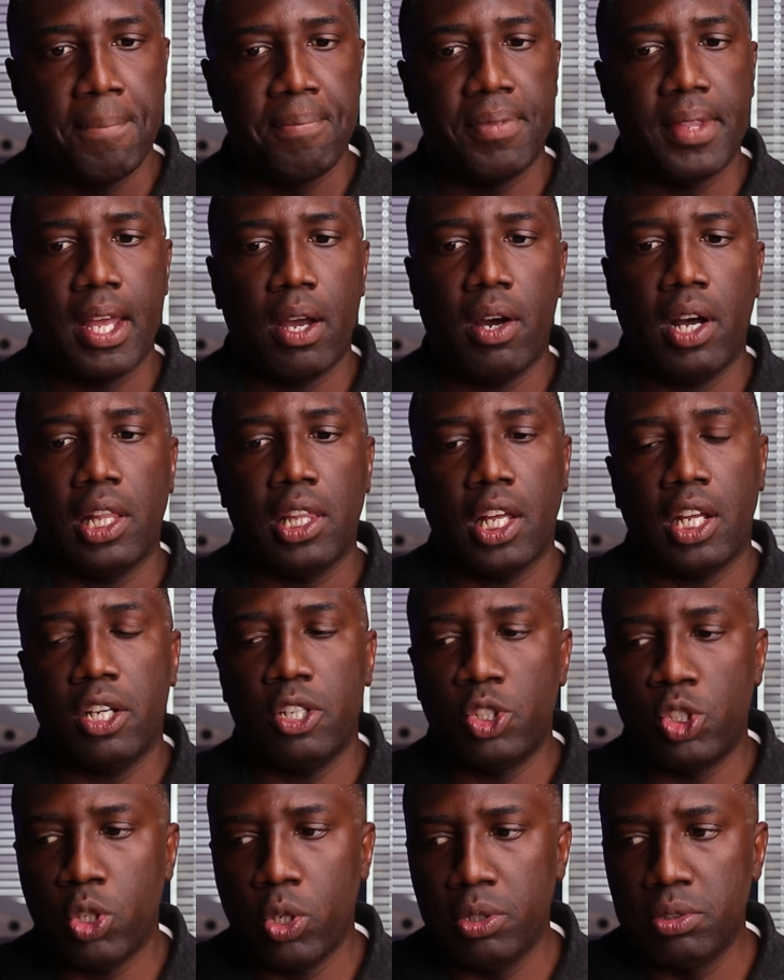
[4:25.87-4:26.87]
Now, a lot
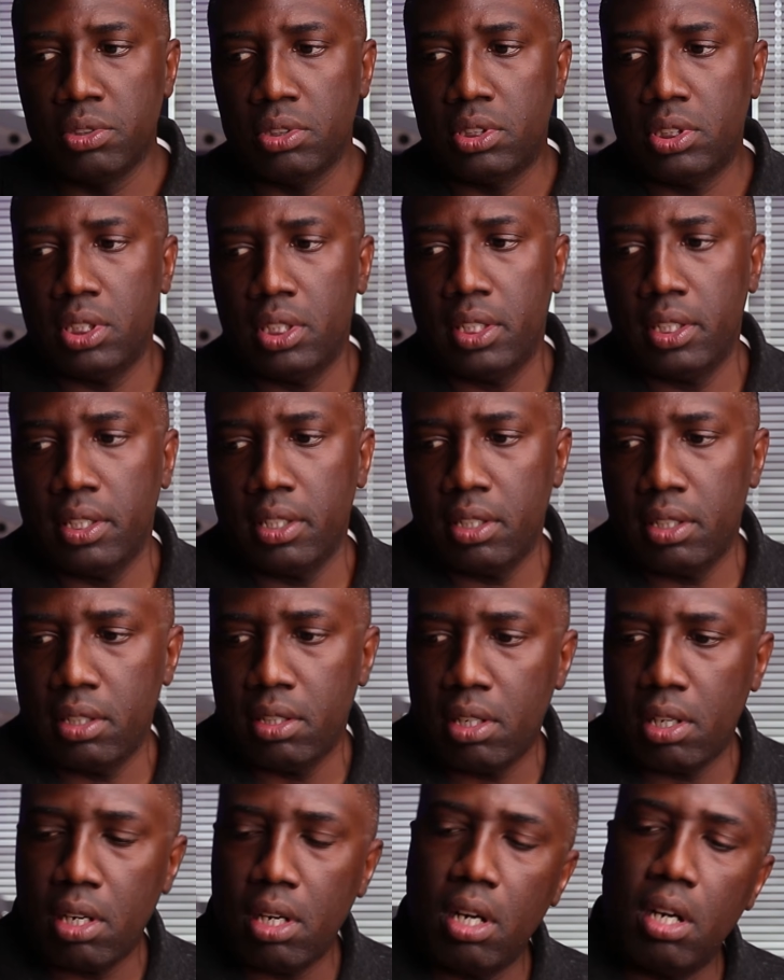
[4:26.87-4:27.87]
of drones
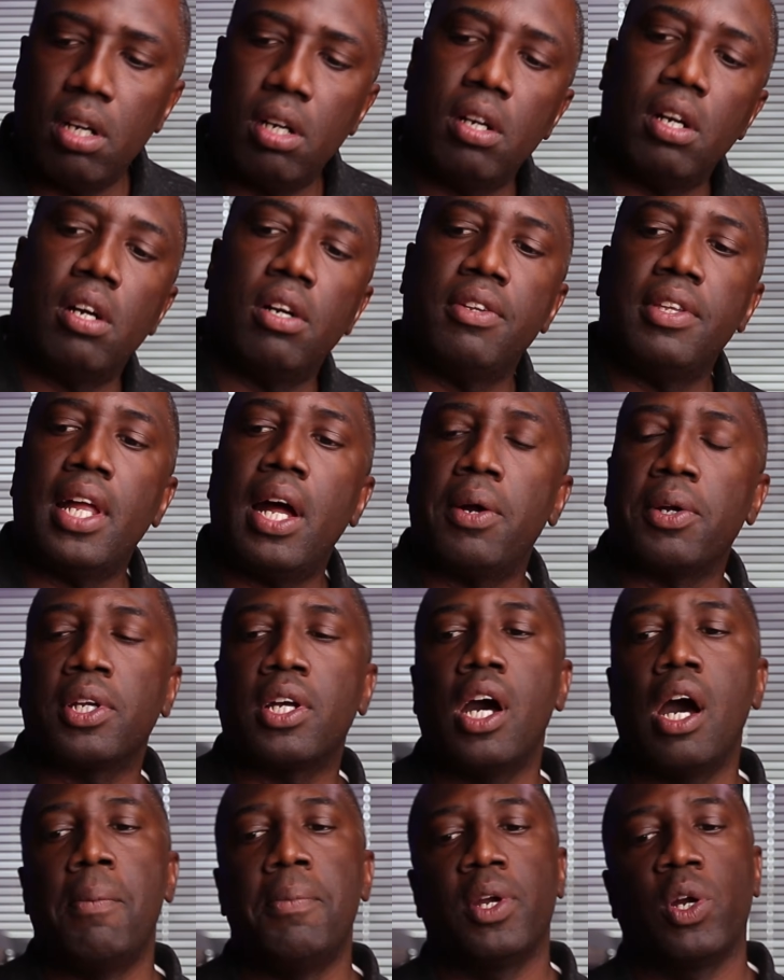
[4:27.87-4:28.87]
are now
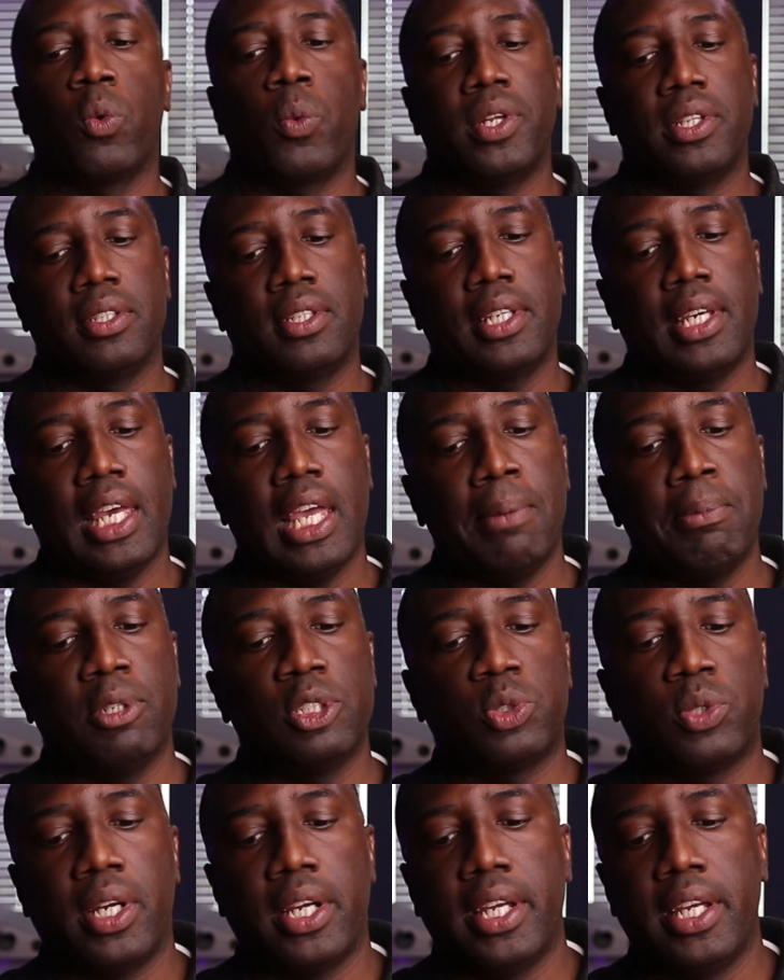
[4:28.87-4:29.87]
coming with
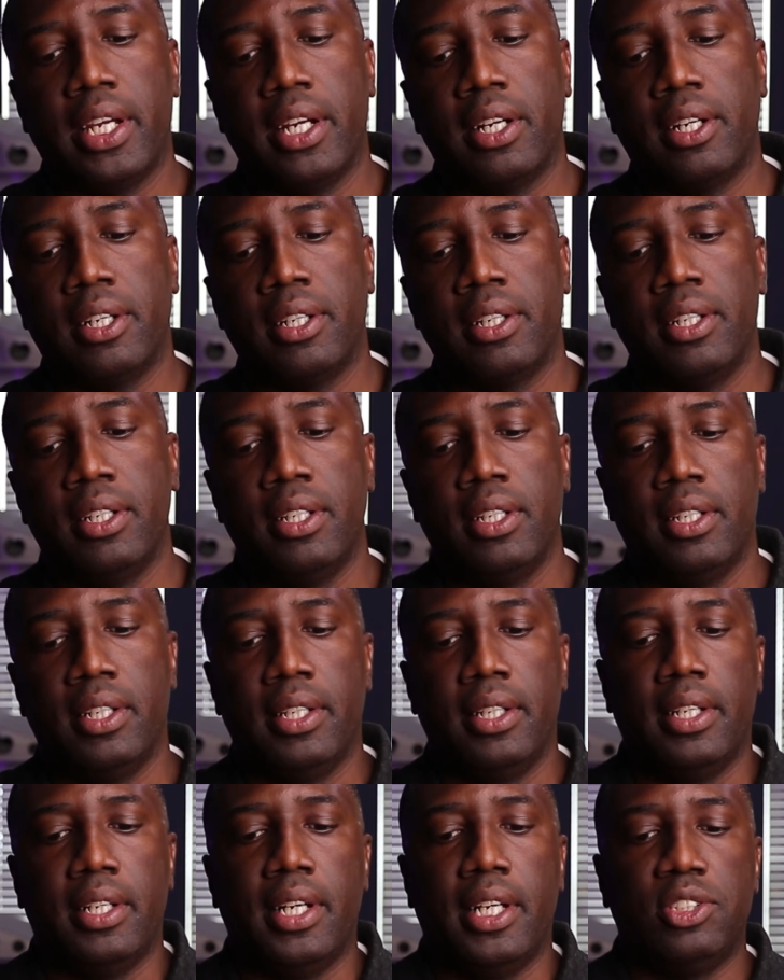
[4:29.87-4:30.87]
cables right here,
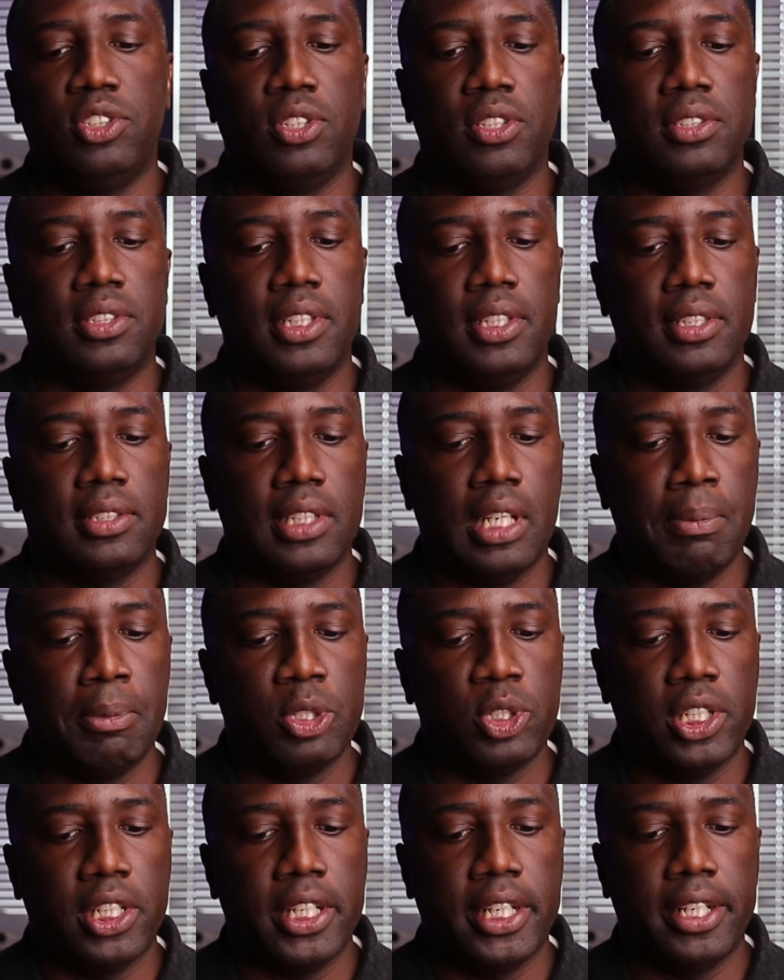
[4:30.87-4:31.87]
as you can see in this image
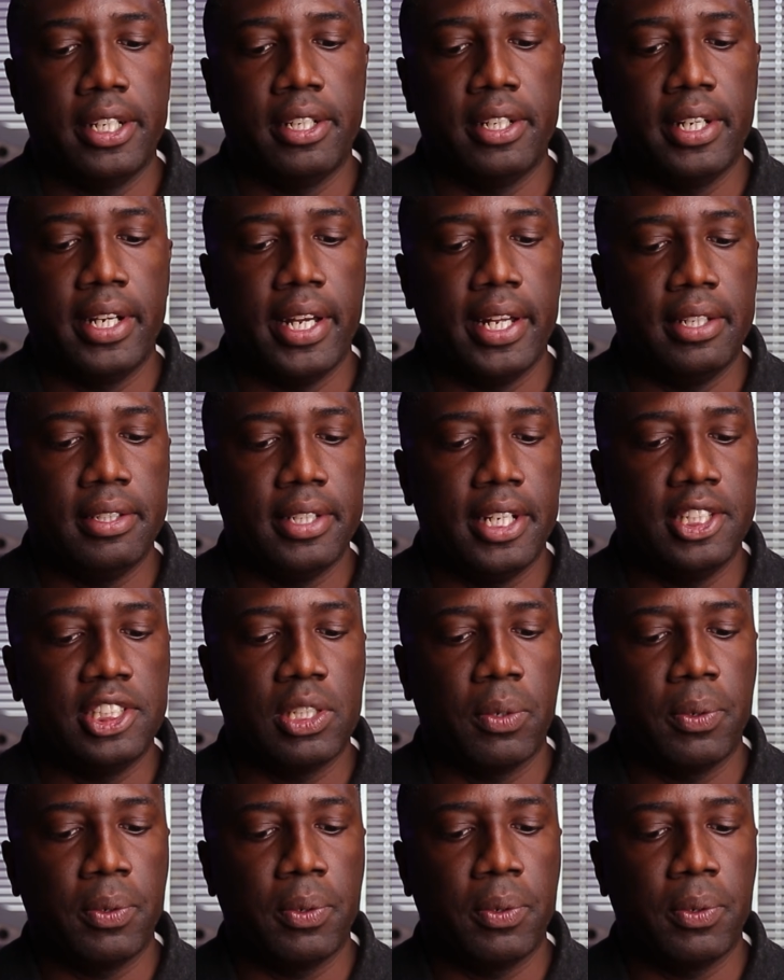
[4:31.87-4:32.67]
right here, and it's